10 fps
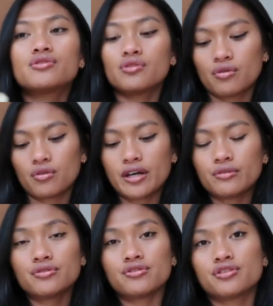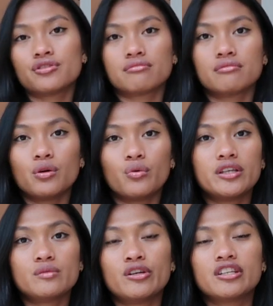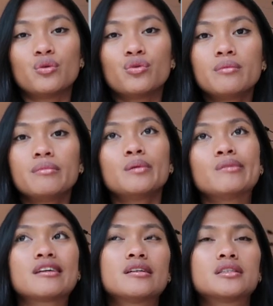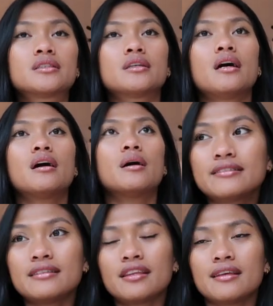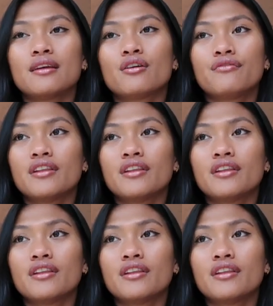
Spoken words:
So I also just always bring it with me because it's a thing of